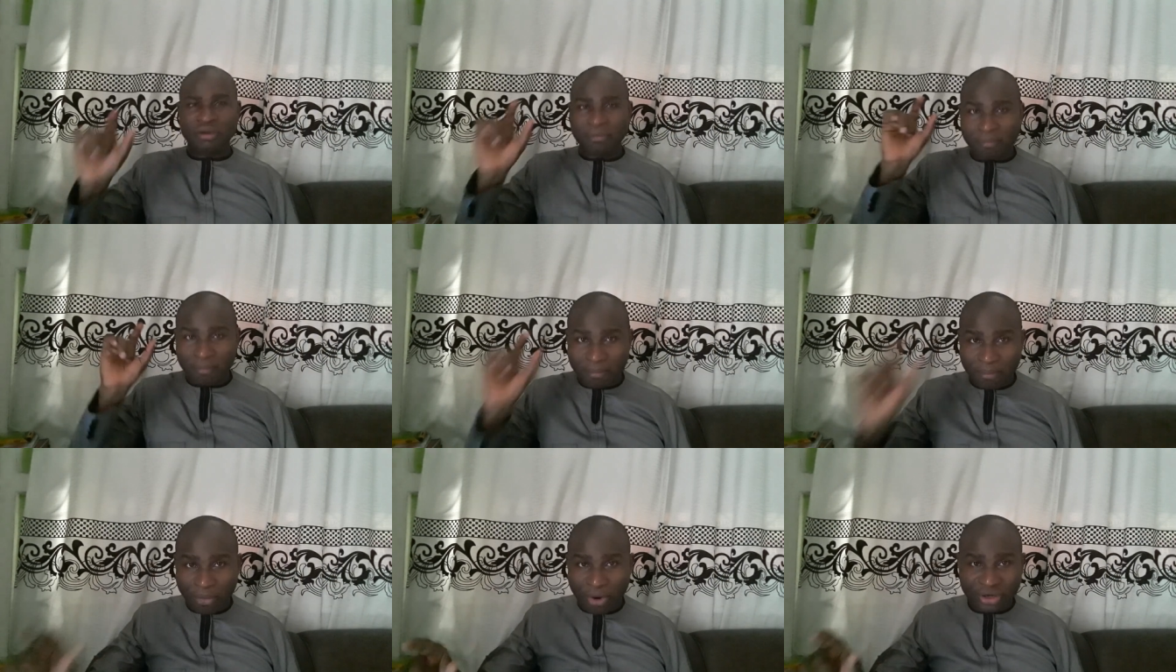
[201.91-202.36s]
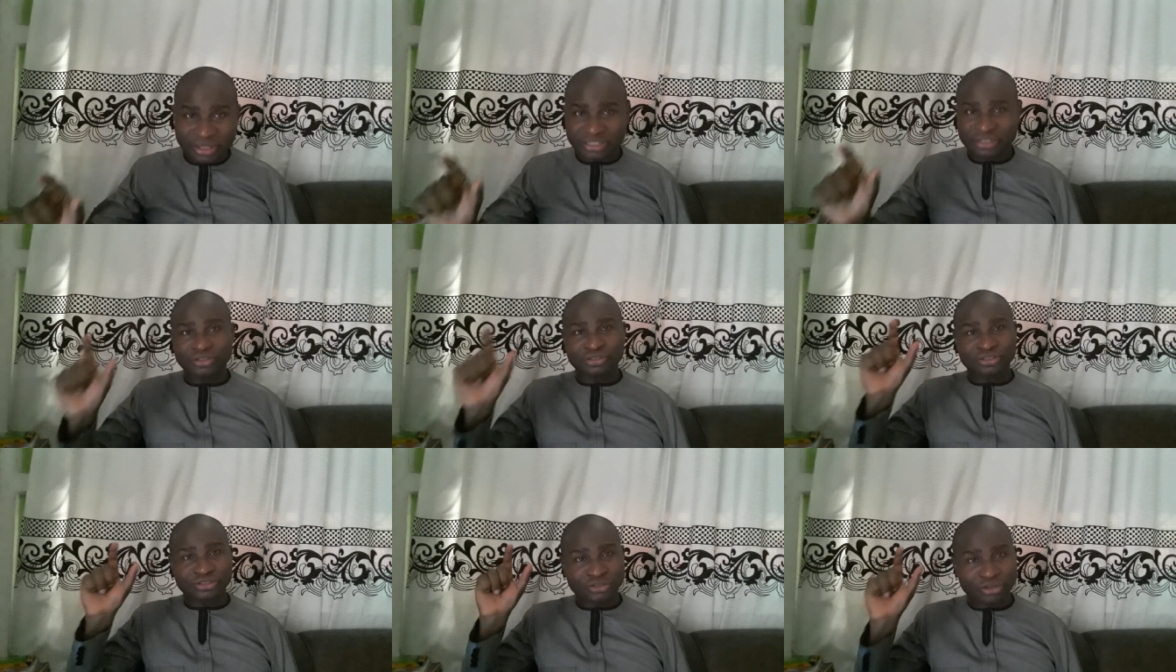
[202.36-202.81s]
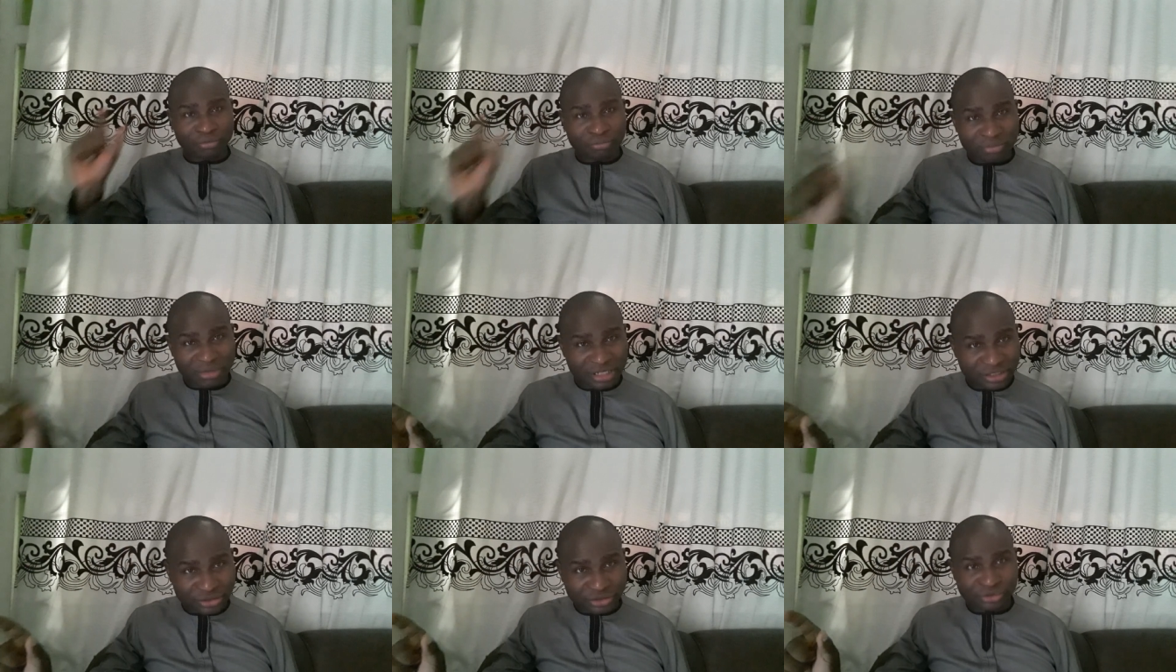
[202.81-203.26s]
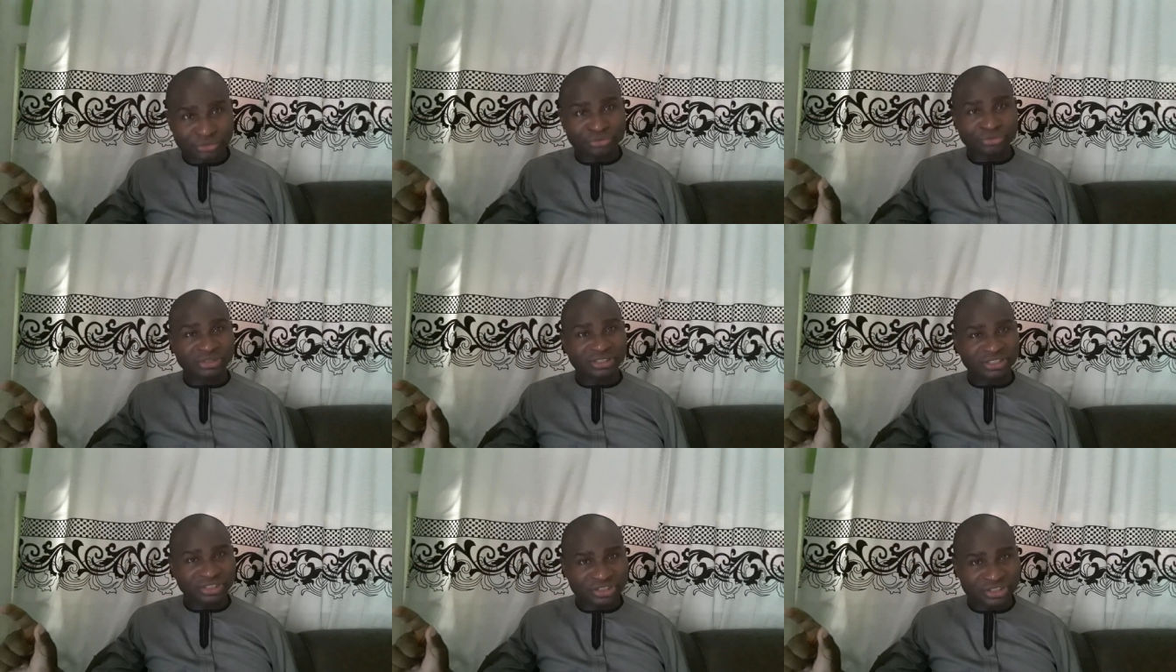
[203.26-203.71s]
Money does not make you
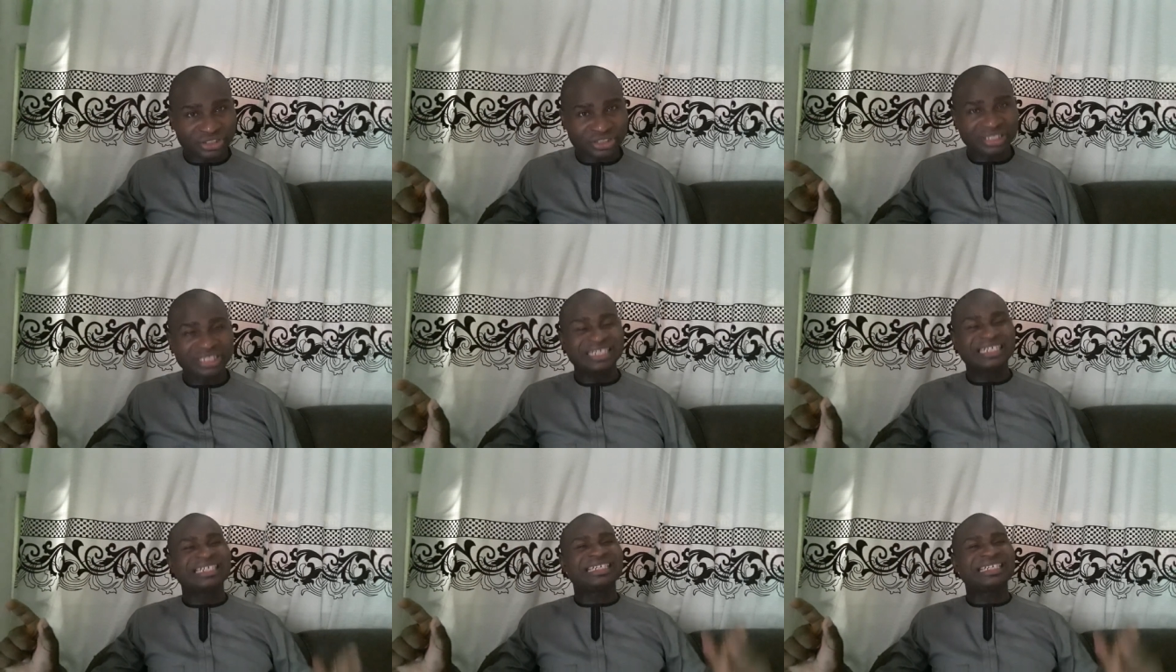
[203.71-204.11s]
rich.